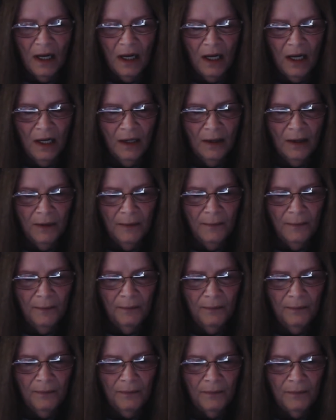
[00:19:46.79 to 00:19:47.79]

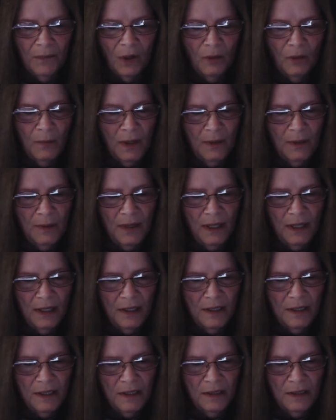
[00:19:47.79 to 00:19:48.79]
Or maybe I
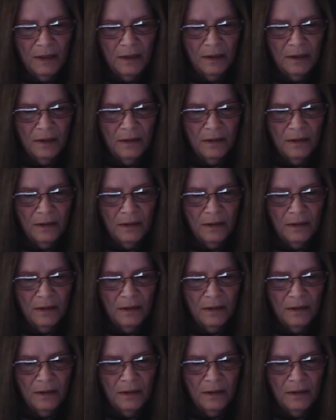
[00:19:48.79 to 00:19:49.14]
didn't.